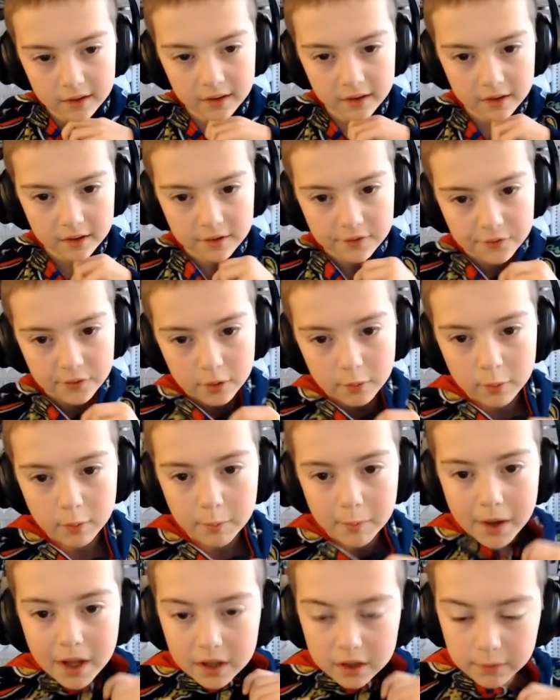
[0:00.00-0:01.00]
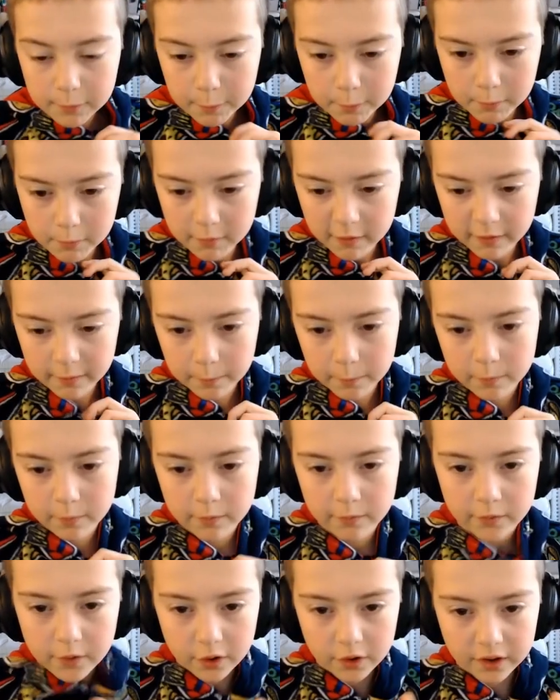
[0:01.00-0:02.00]
Normal boss
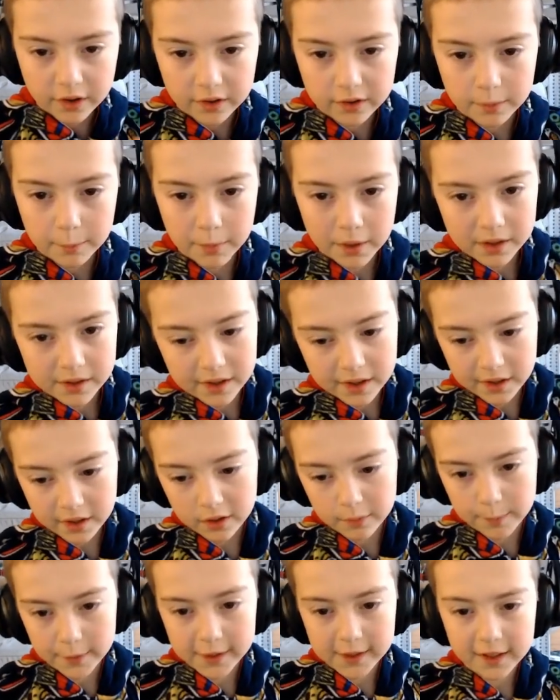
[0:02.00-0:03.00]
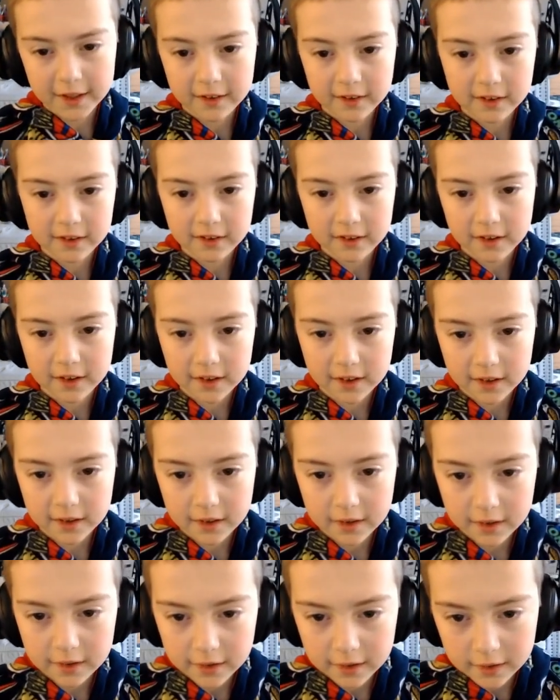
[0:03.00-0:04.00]
versus a bunch of spikes.
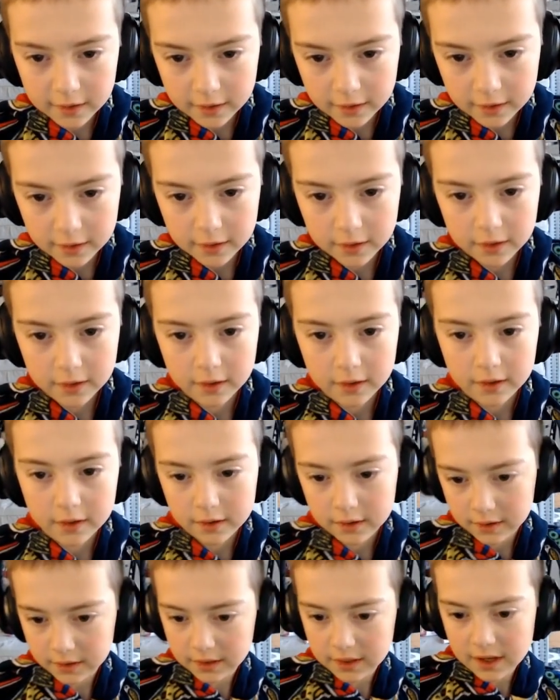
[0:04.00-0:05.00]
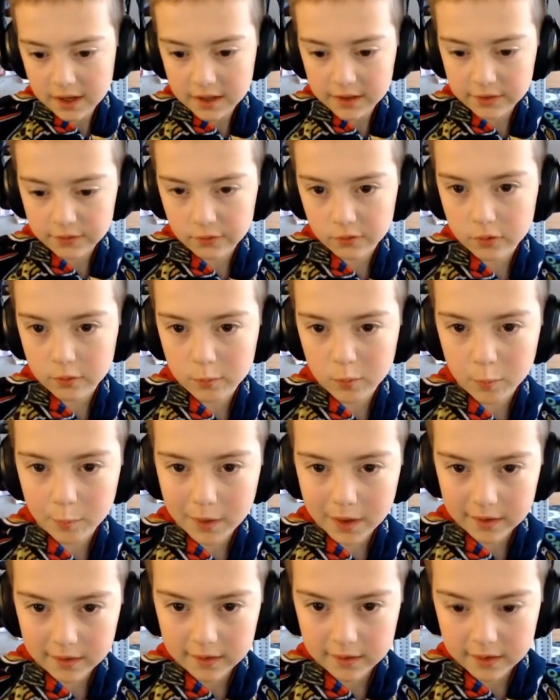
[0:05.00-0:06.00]
And normal
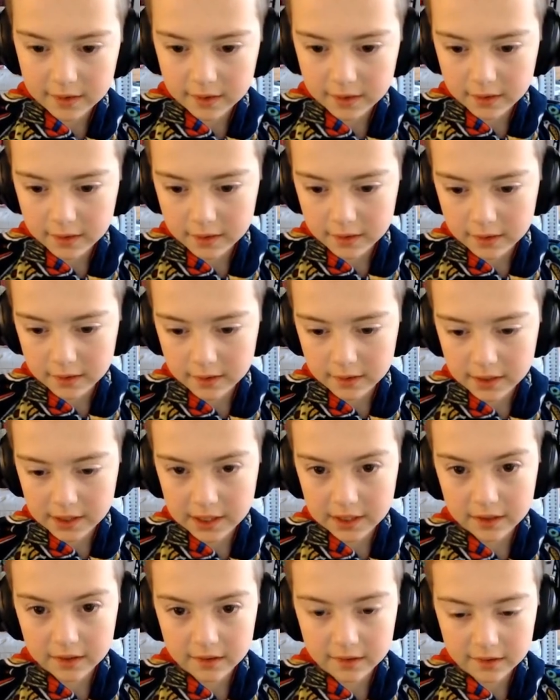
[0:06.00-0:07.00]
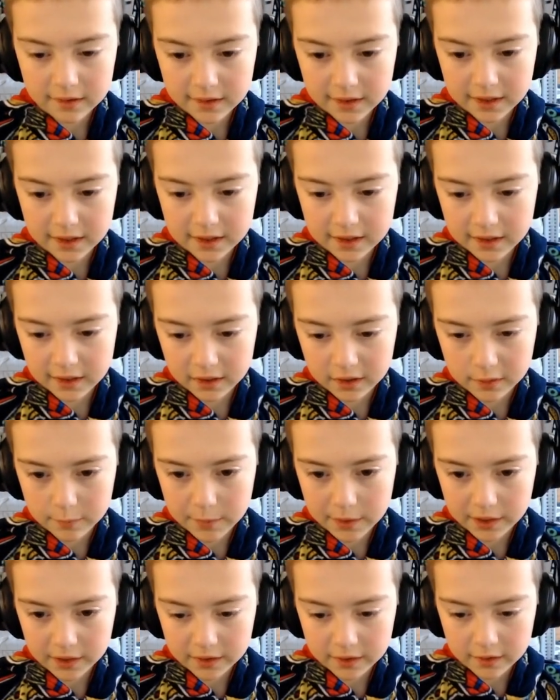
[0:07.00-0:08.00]
boss is like I
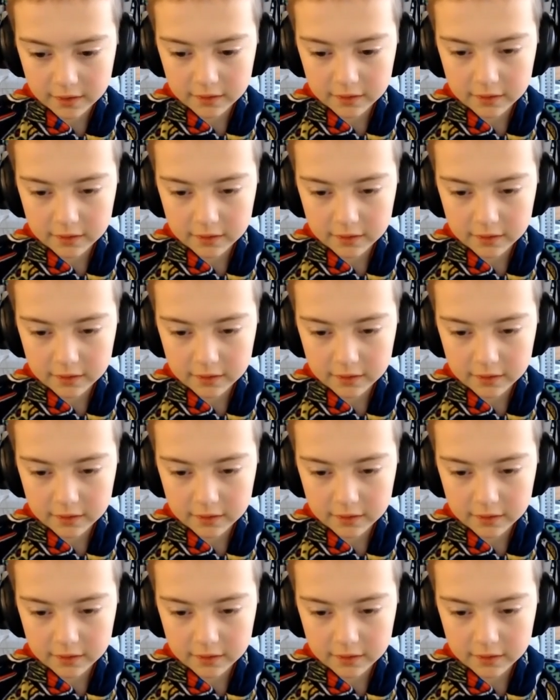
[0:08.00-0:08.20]
expected.